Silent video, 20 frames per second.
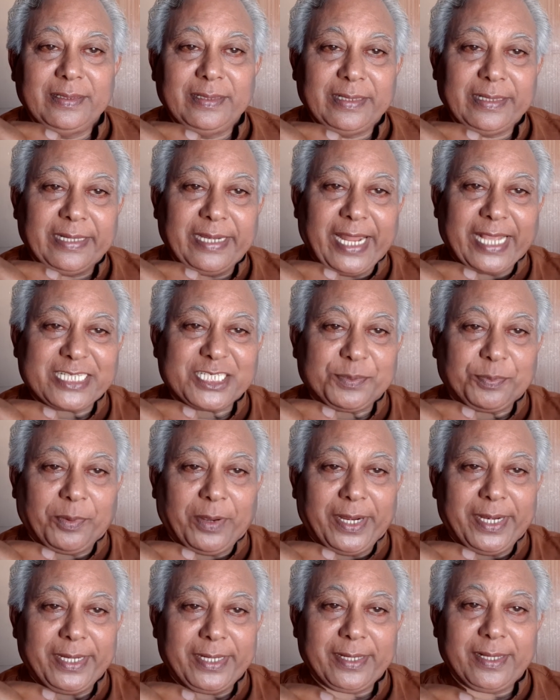Next
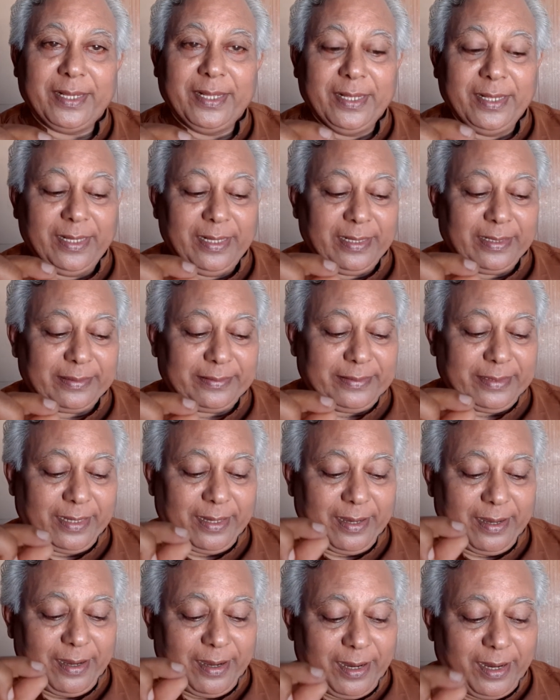point, the
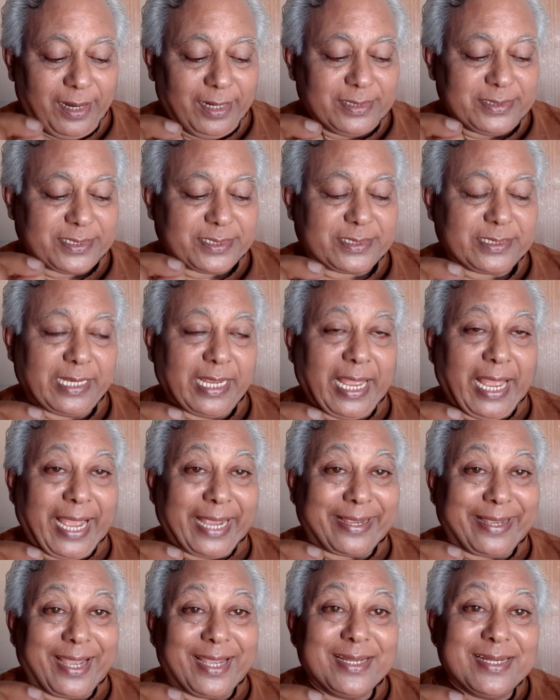odds
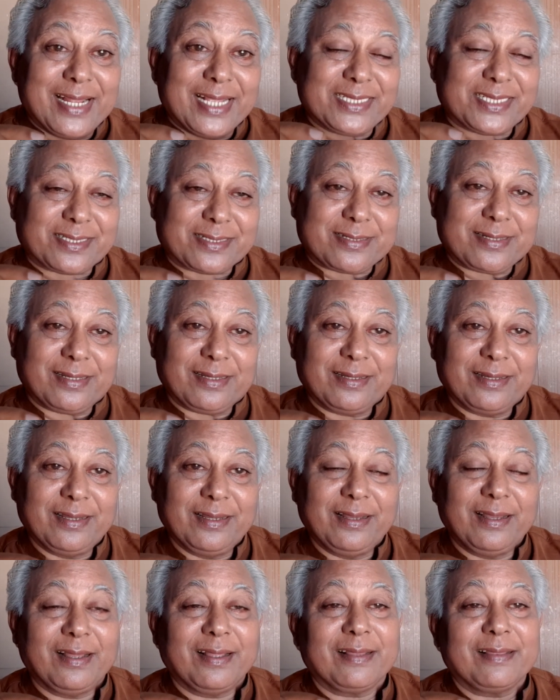against the
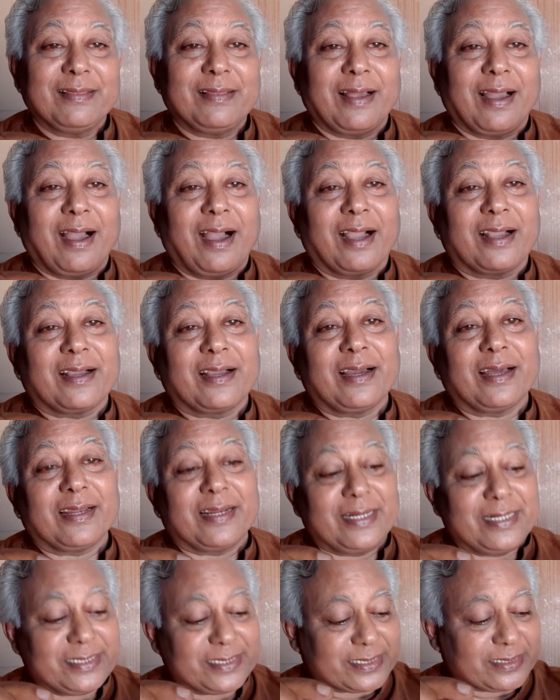
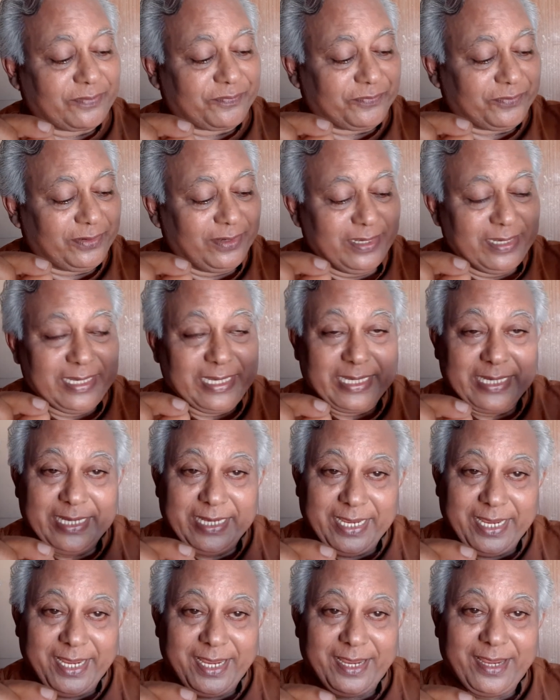occurrence of
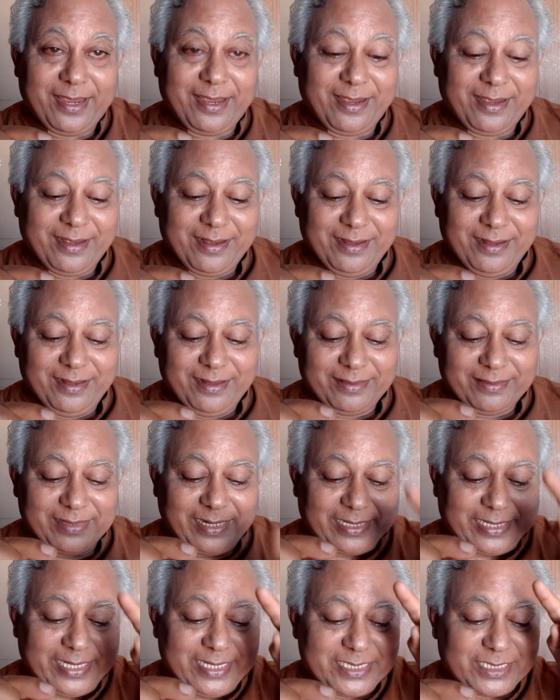A,
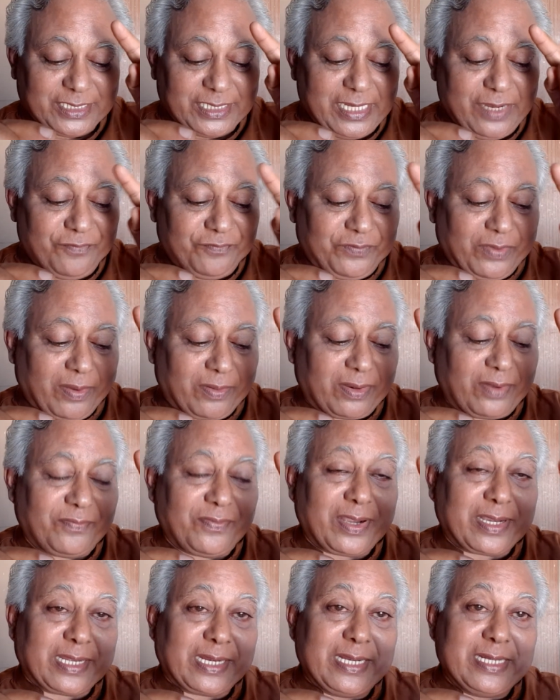that is in favor of
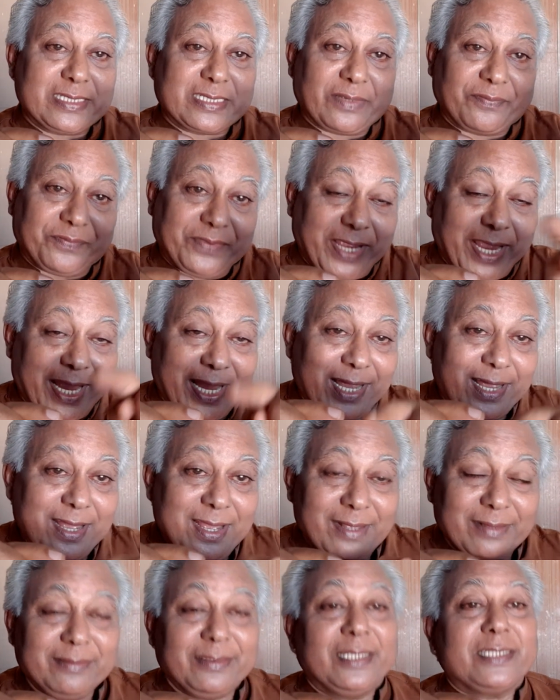occurrence of A,
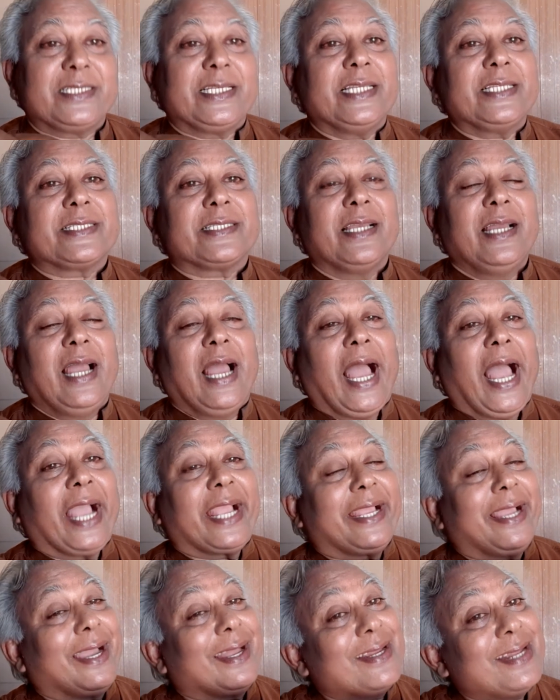this is
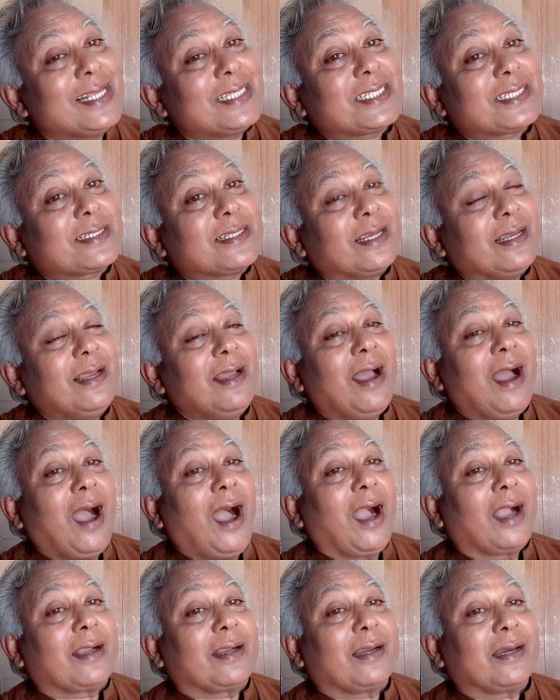against
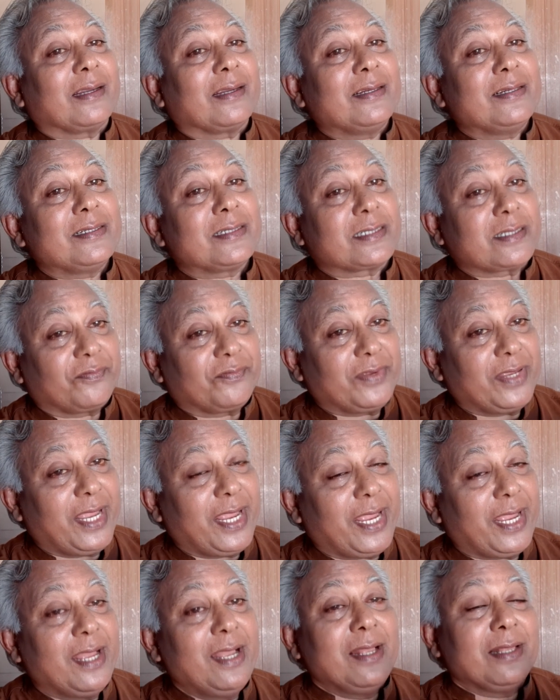occurrence of
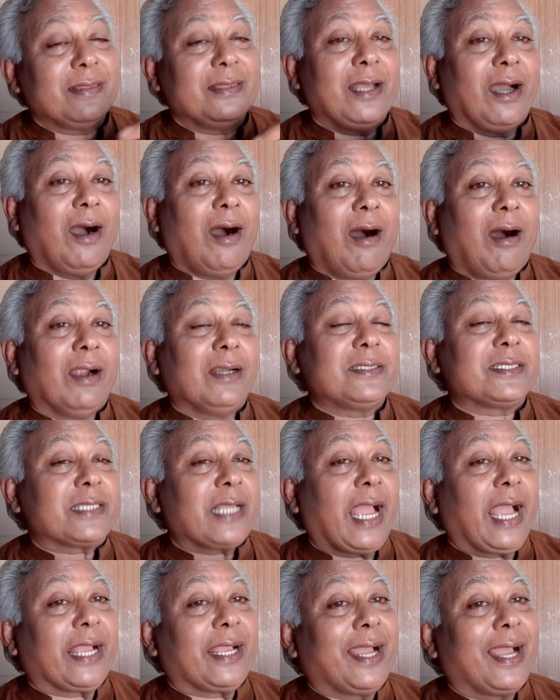A. The odds
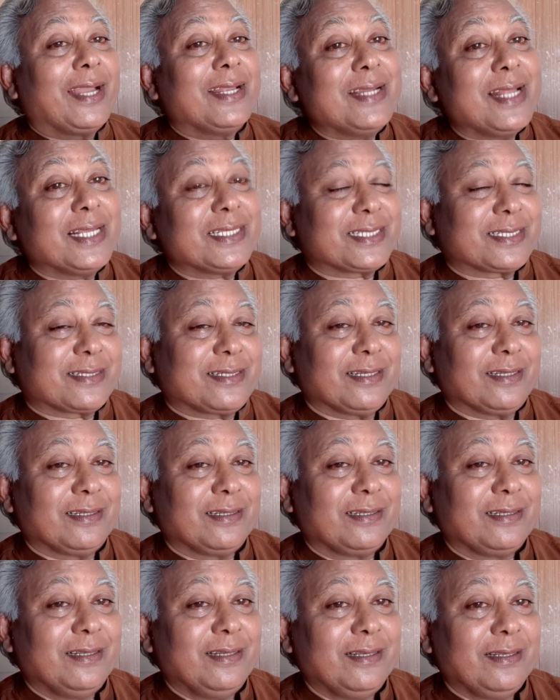against,
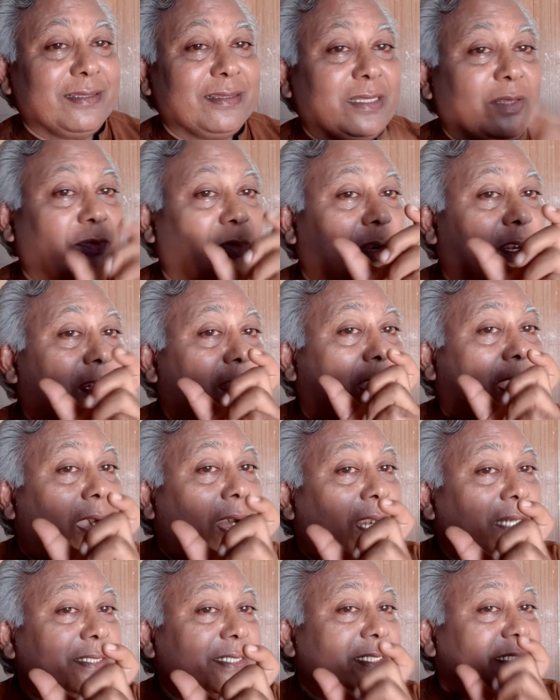the word
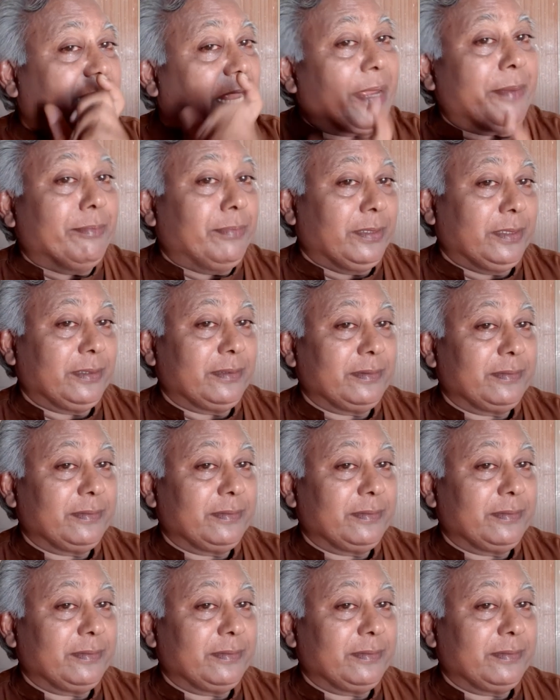odds same,